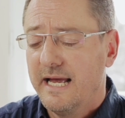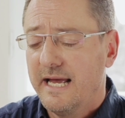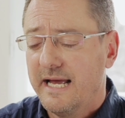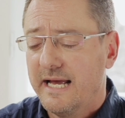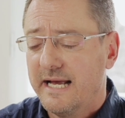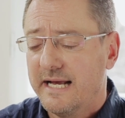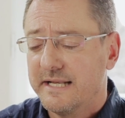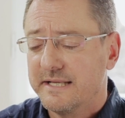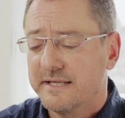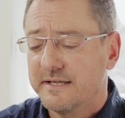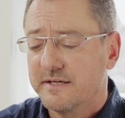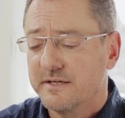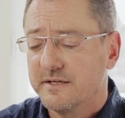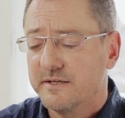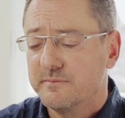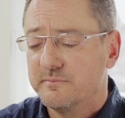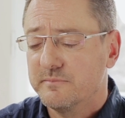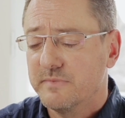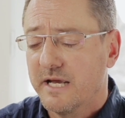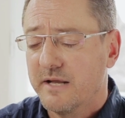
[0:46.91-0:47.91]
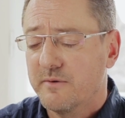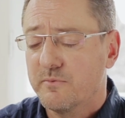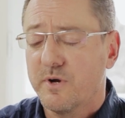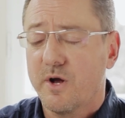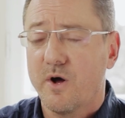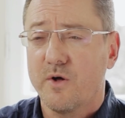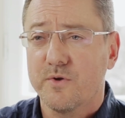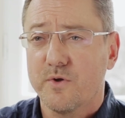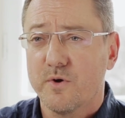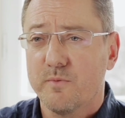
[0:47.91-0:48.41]
and we
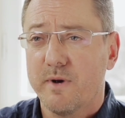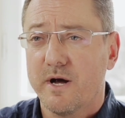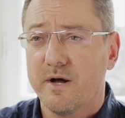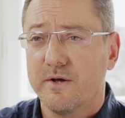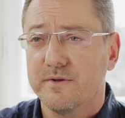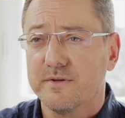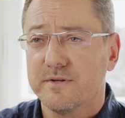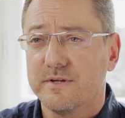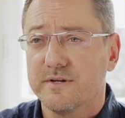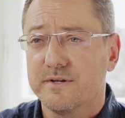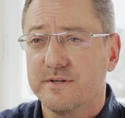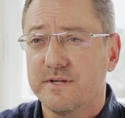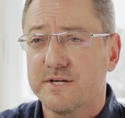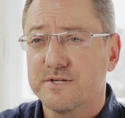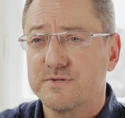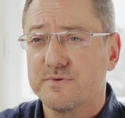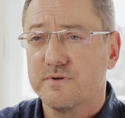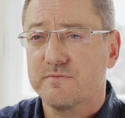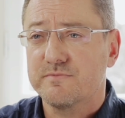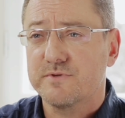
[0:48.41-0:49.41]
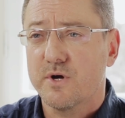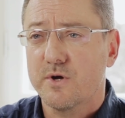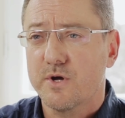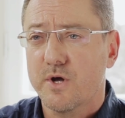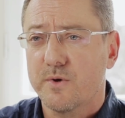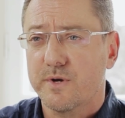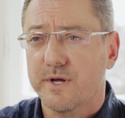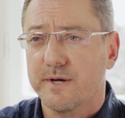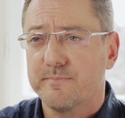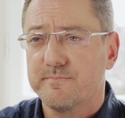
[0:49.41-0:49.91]
all know about the history of
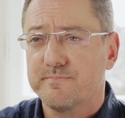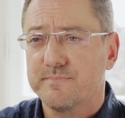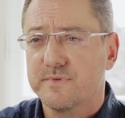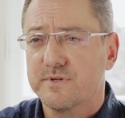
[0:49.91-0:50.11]
Toyota.